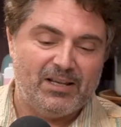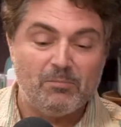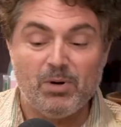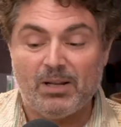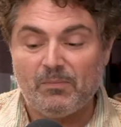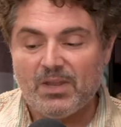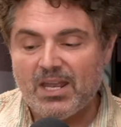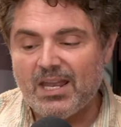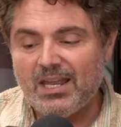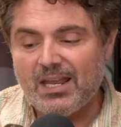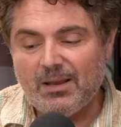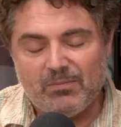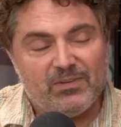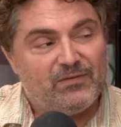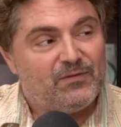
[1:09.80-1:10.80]
but
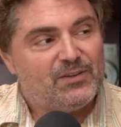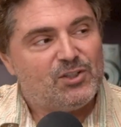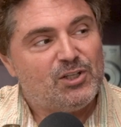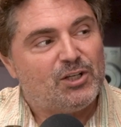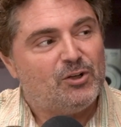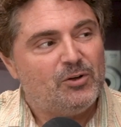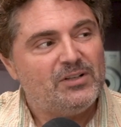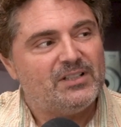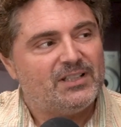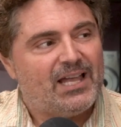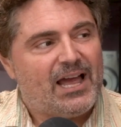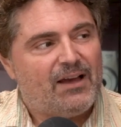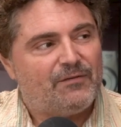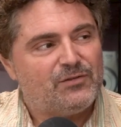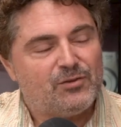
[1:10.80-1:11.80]
she couldn't
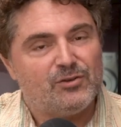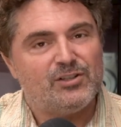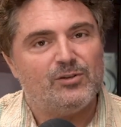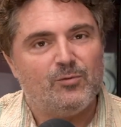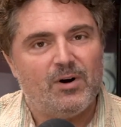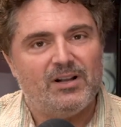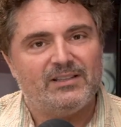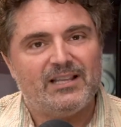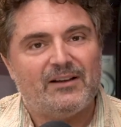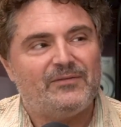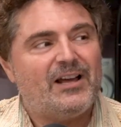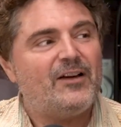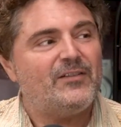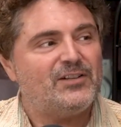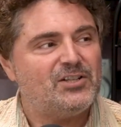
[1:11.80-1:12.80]
laugh, so she wanted to laugh.
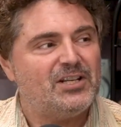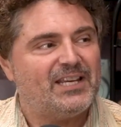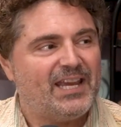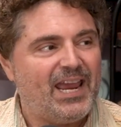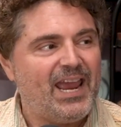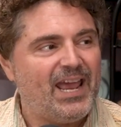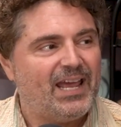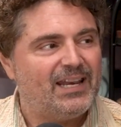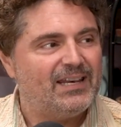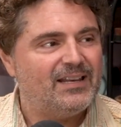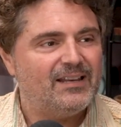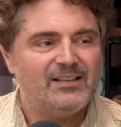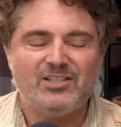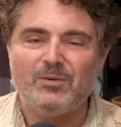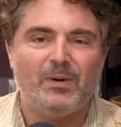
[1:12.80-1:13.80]
Now that she can,
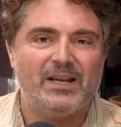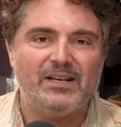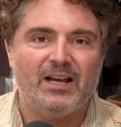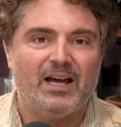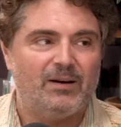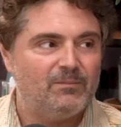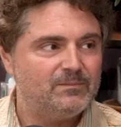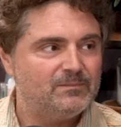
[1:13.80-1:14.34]
she might not.